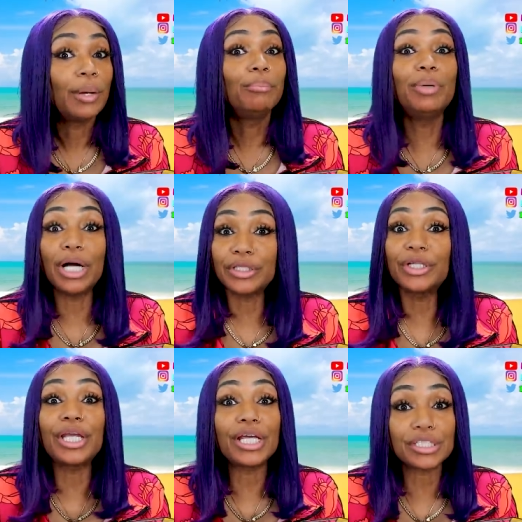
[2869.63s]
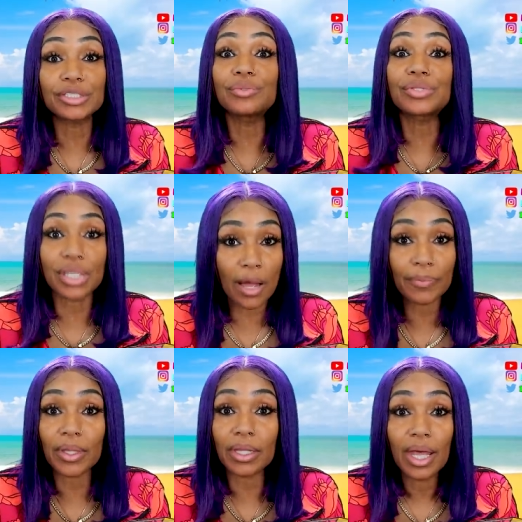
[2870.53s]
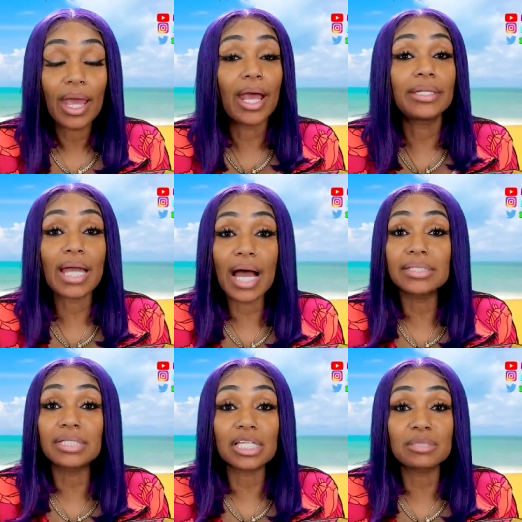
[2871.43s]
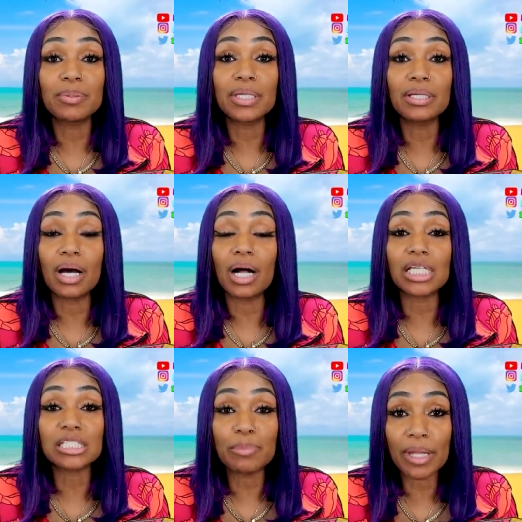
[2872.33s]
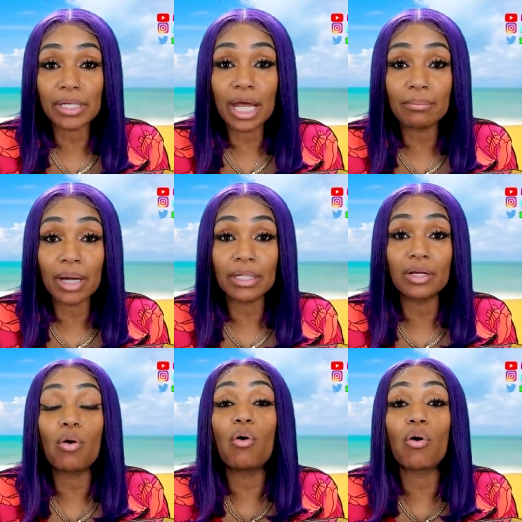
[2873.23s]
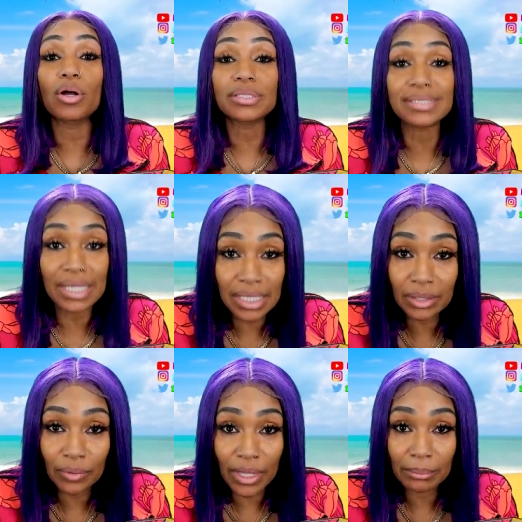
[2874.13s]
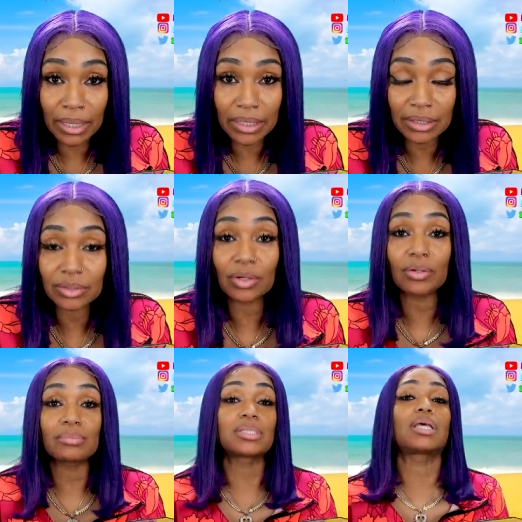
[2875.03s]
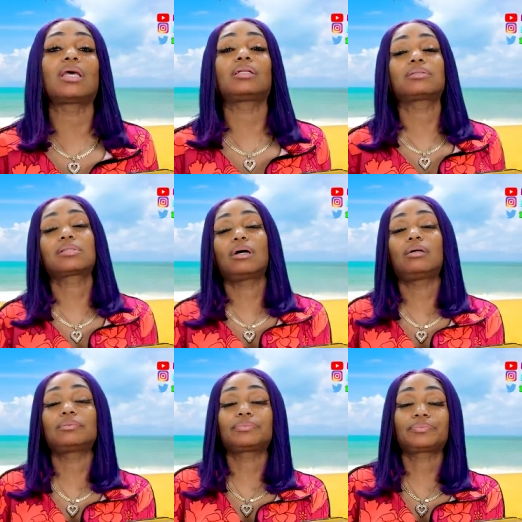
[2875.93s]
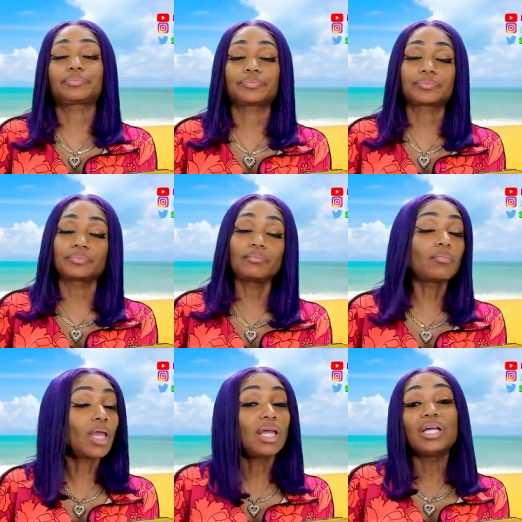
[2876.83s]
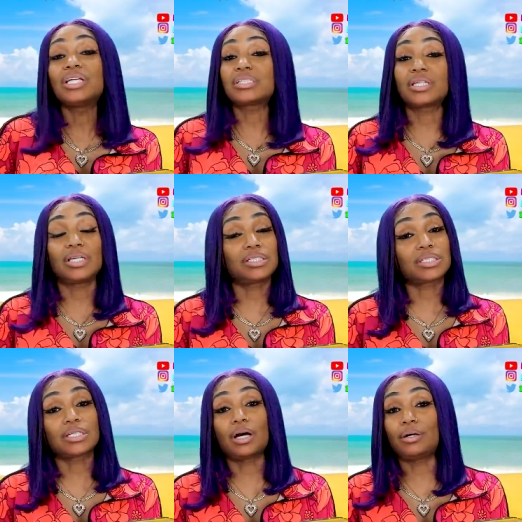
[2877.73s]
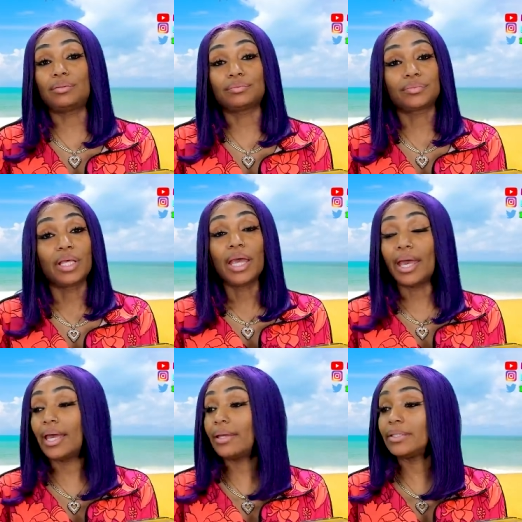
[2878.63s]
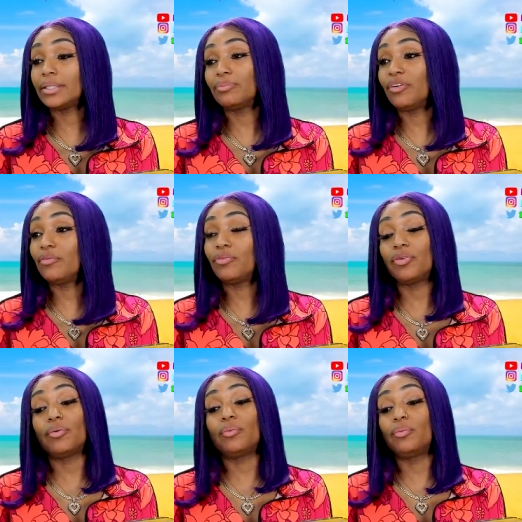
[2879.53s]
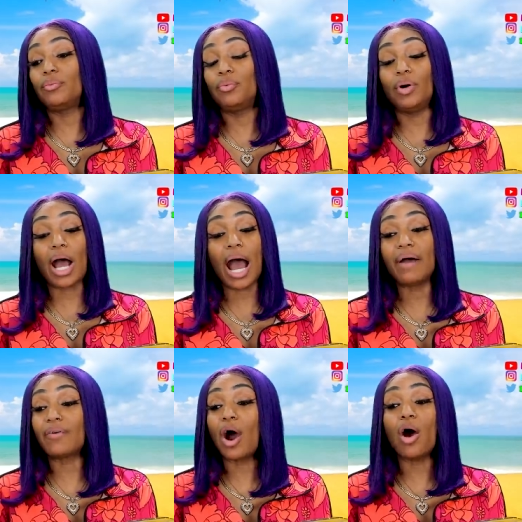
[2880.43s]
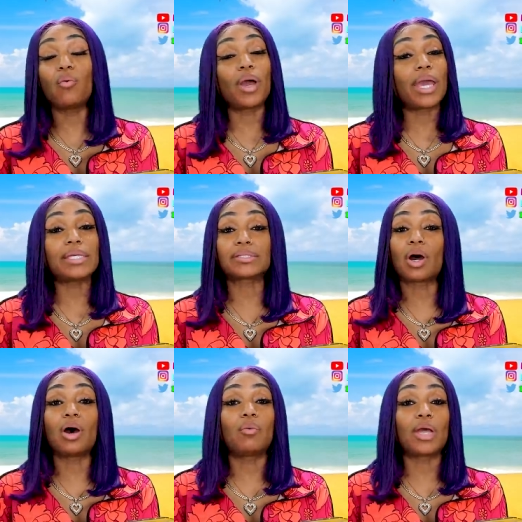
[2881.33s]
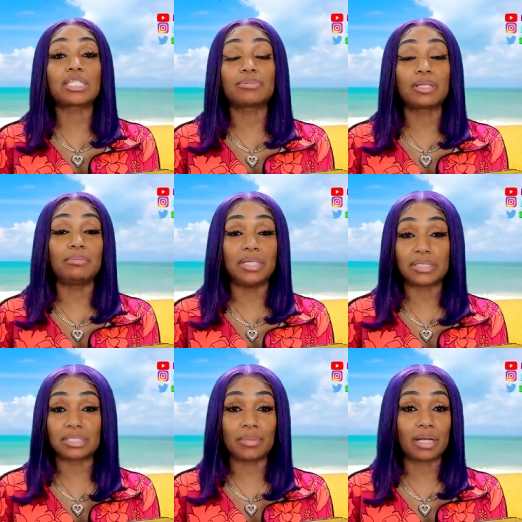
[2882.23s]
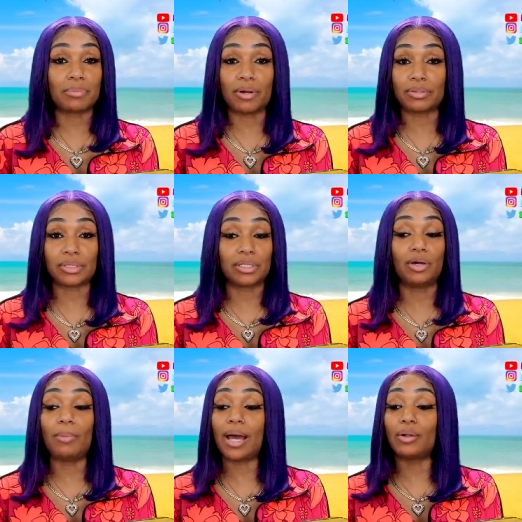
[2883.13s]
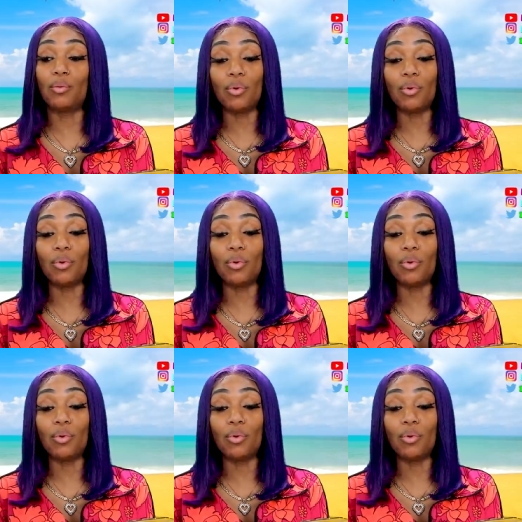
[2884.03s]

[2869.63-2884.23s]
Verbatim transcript: But you need to do something and not just be uh, spending that money or sitting on that money. You know what I'm saying? So to each his own. And for, for, I've always, always been a business minded person. No matter